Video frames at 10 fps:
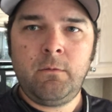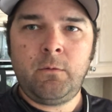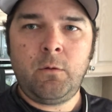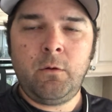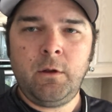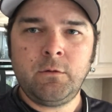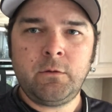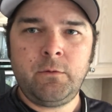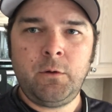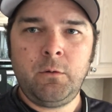for those
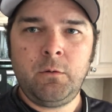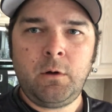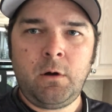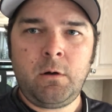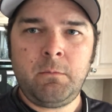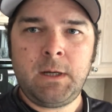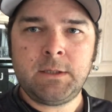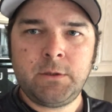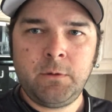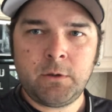of you on my
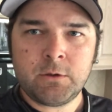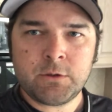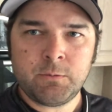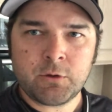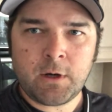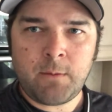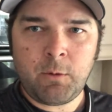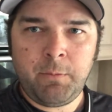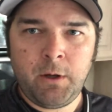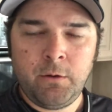200
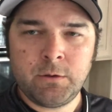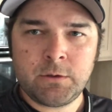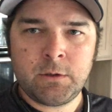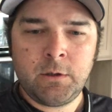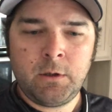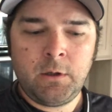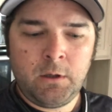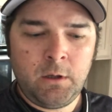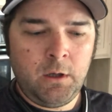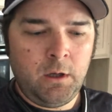subscriber post
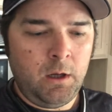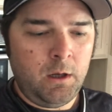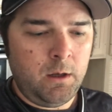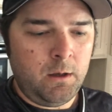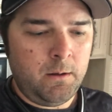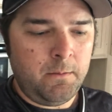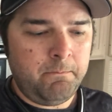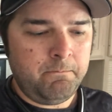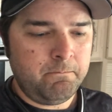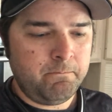
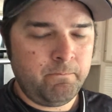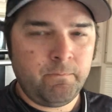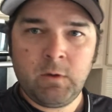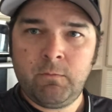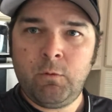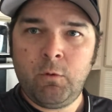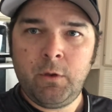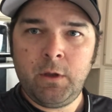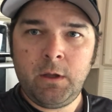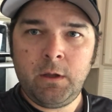um, for
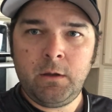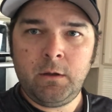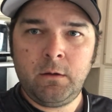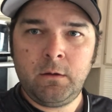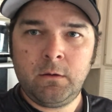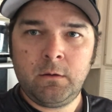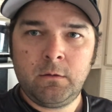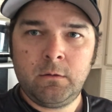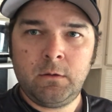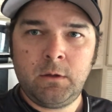the
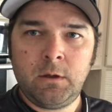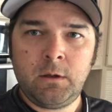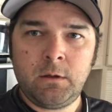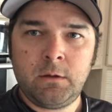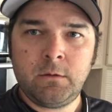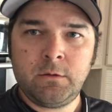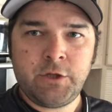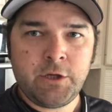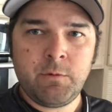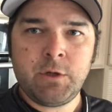uh,
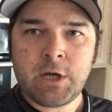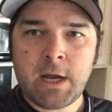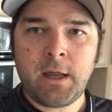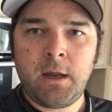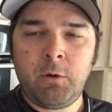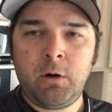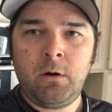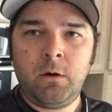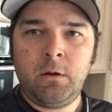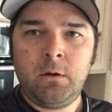Genuine Jackhammer
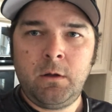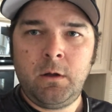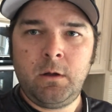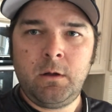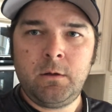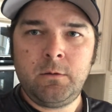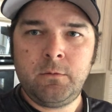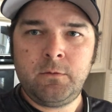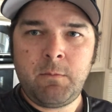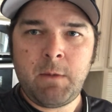uh,
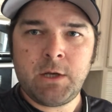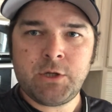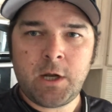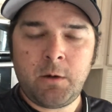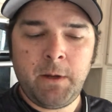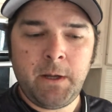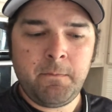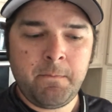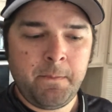Z-Man Chatterbait.